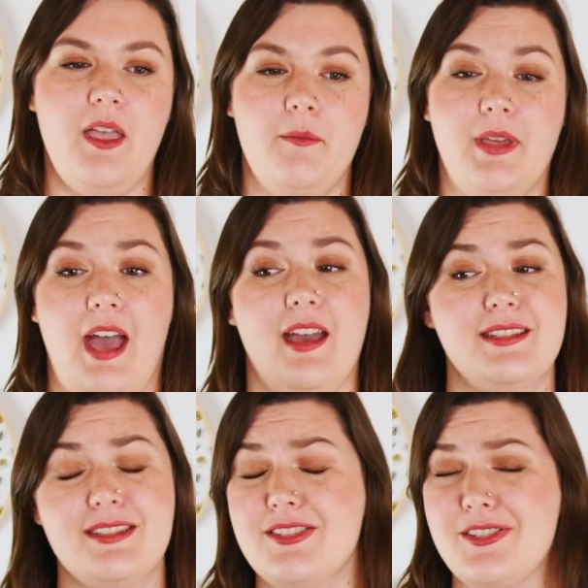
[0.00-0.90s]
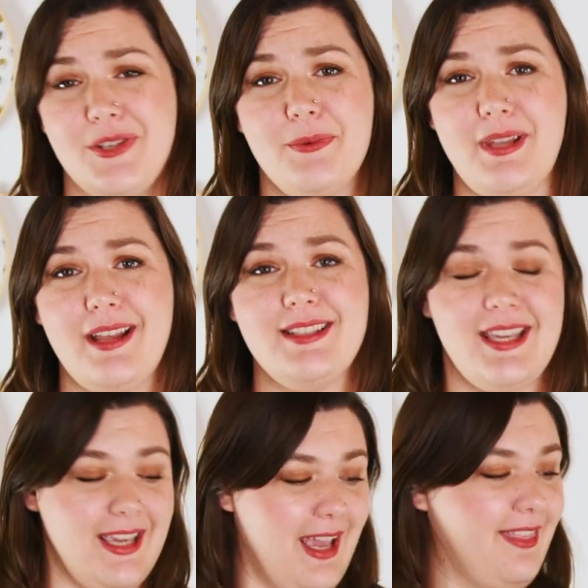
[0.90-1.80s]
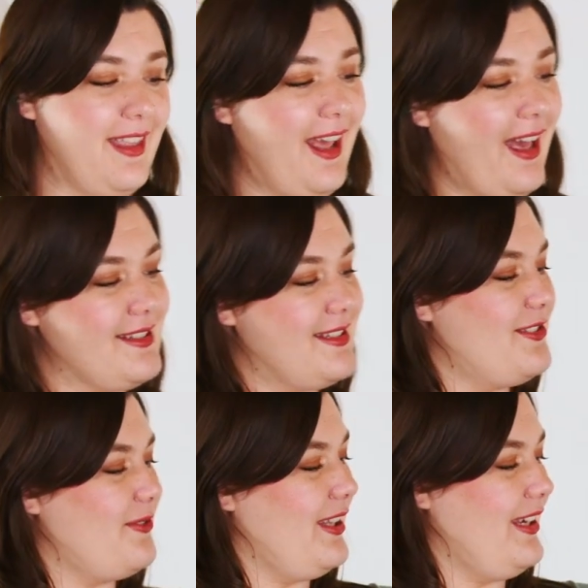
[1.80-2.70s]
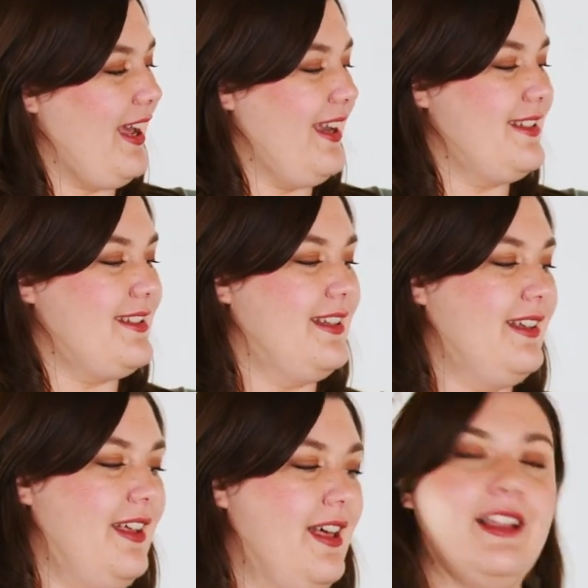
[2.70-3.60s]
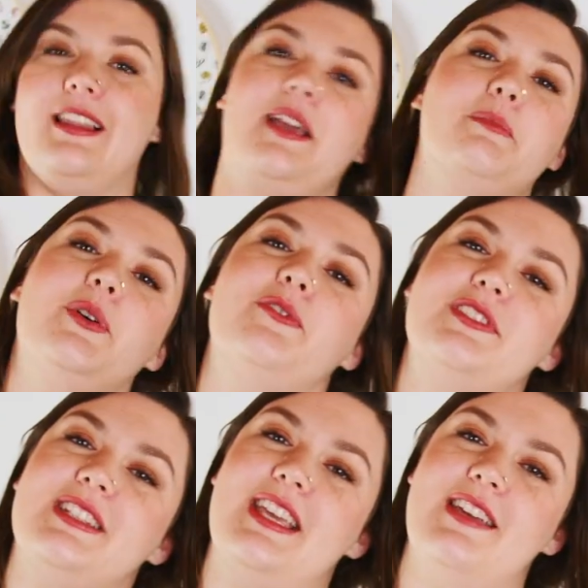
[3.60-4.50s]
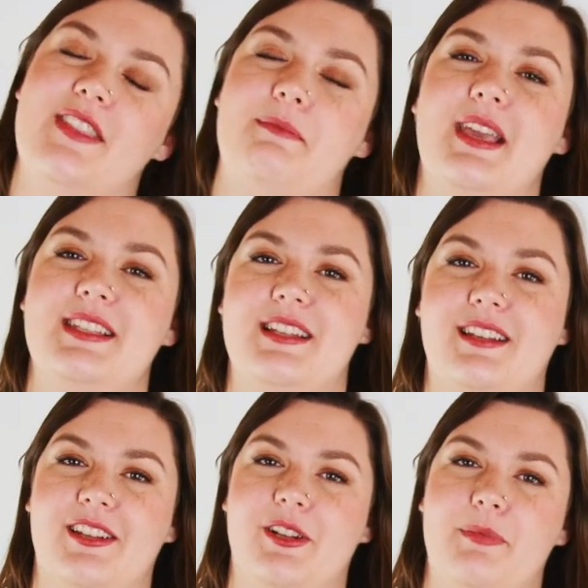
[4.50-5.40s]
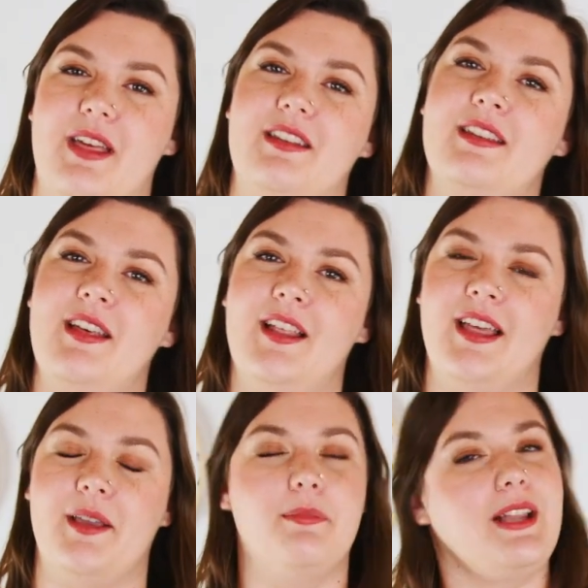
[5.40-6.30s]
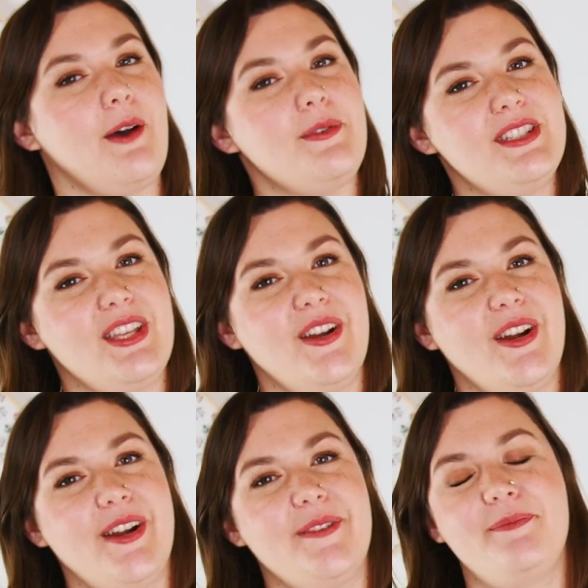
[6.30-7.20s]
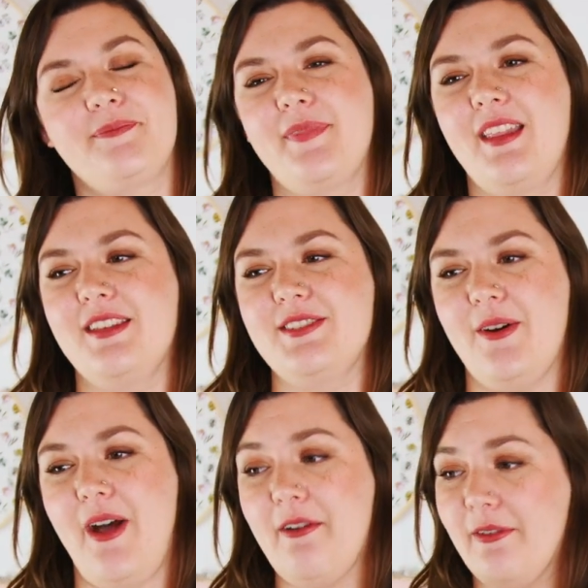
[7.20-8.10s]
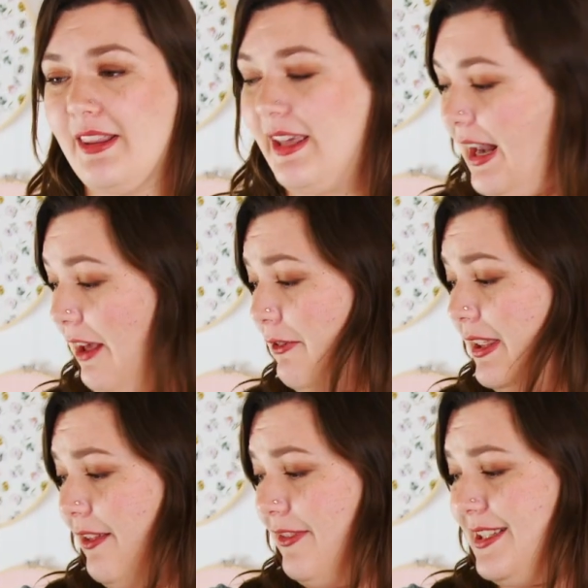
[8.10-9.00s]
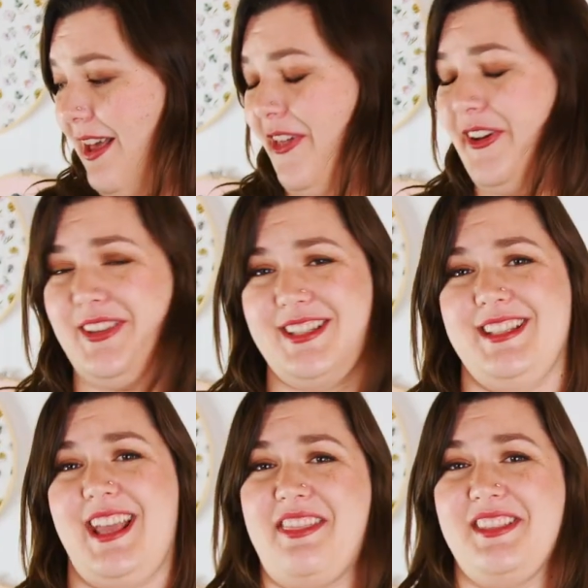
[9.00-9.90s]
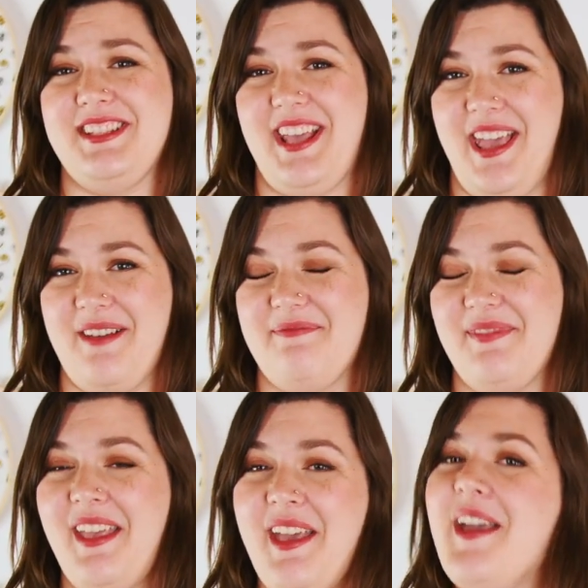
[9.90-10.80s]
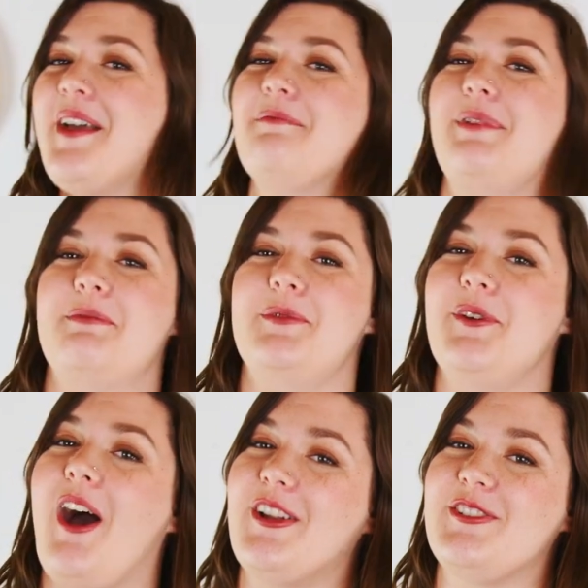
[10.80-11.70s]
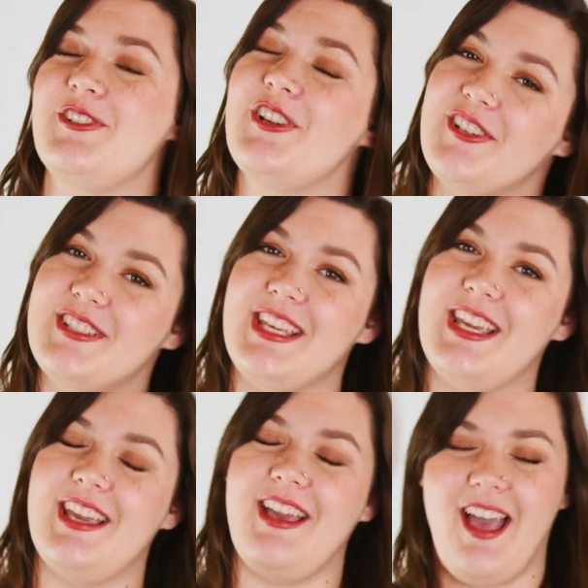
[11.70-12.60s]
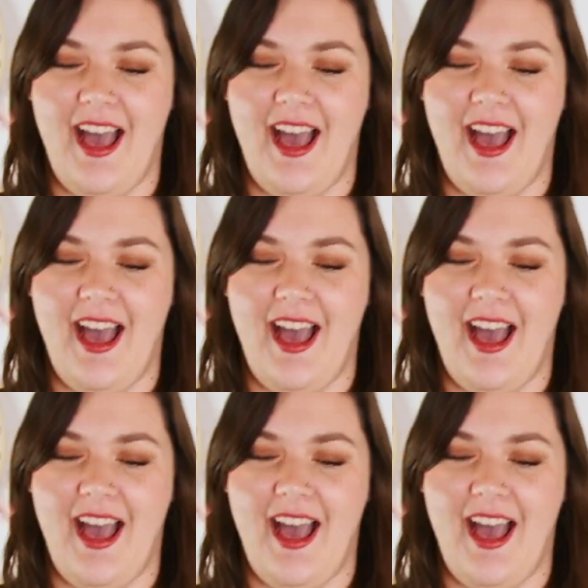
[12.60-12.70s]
yeah, it's just a scoop neck tee, and then it has this really nice like poof sleeve that makes it a little bit blousier. So I really love this color. This is again the same bamboo cotton jersey.